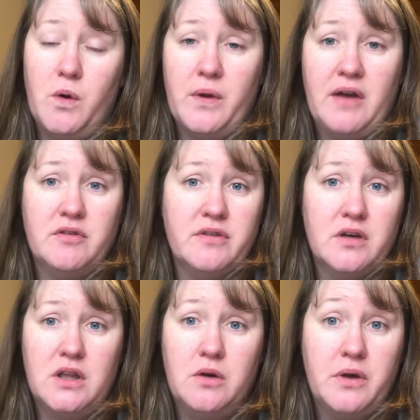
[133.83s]
where we have a
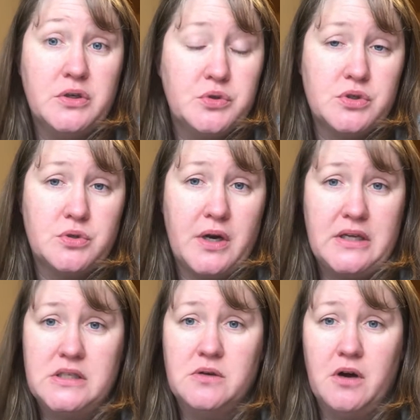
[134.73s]
very low interest
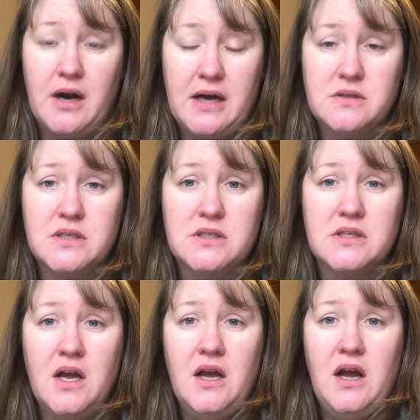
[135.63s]
rate, so our
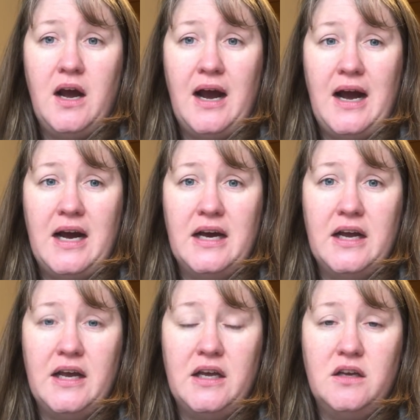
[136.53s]
houses,
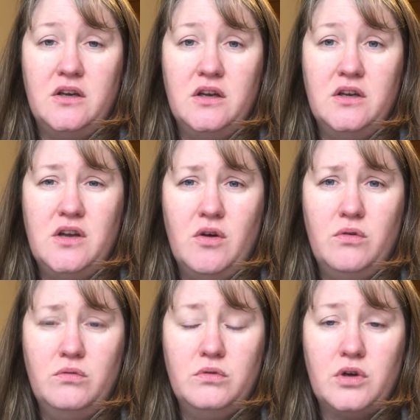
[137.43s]
I
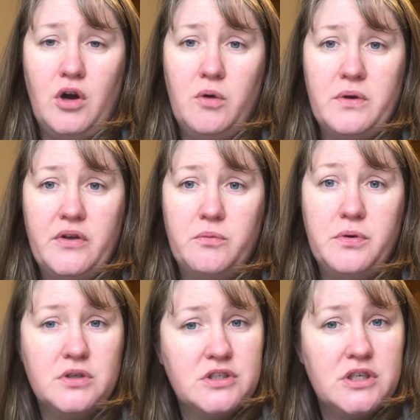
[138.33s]
don't always
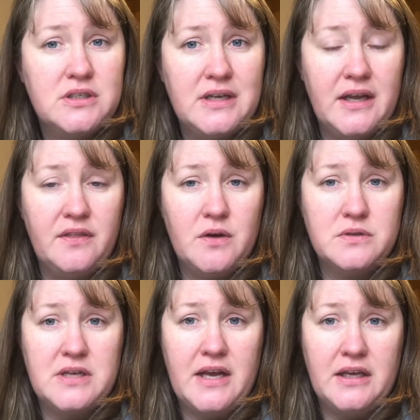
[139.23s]
push to get
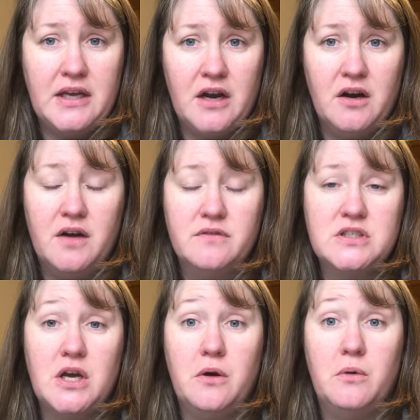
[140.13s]
those taken care of.
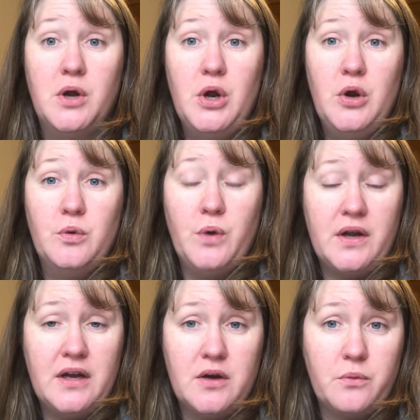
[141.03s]
So
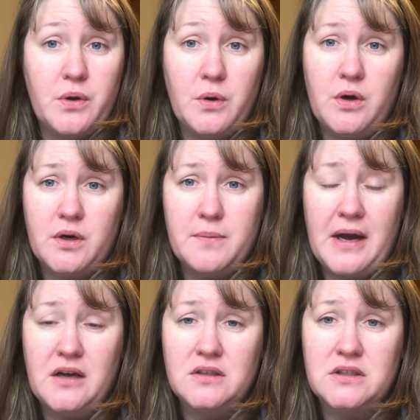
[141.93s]
right now we are on
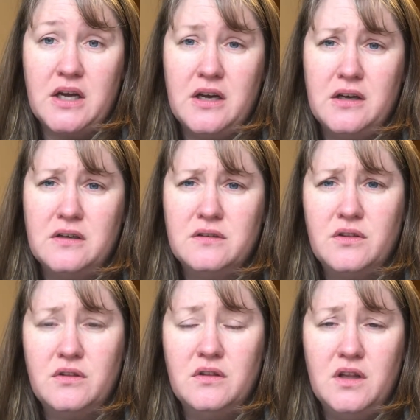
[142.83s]
about a
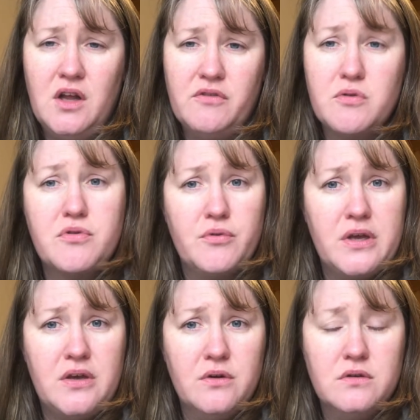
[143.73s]
little over
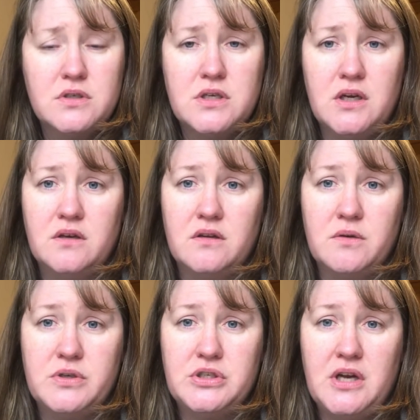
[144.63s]
3 years
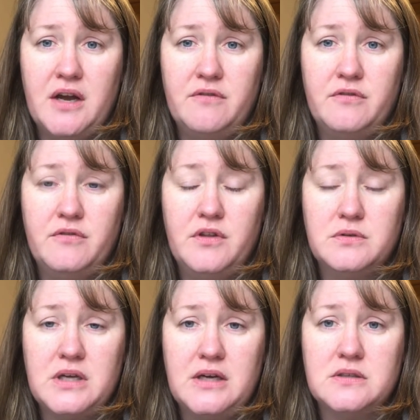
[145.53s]
that we should have
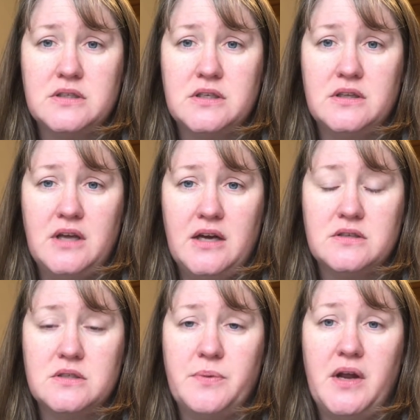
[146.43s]
the
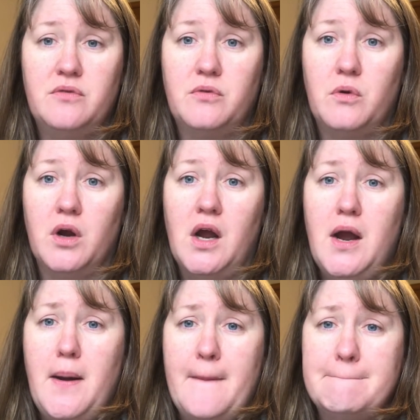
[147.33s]
houses paid for.
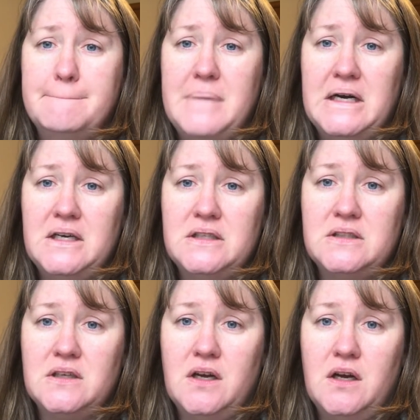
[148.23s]

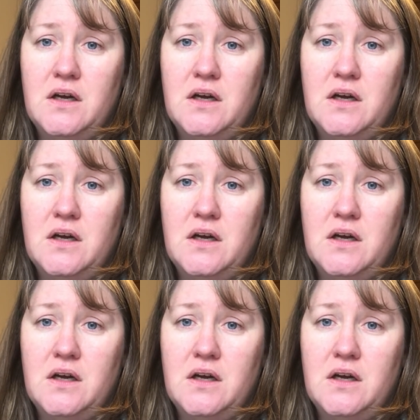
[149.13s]
But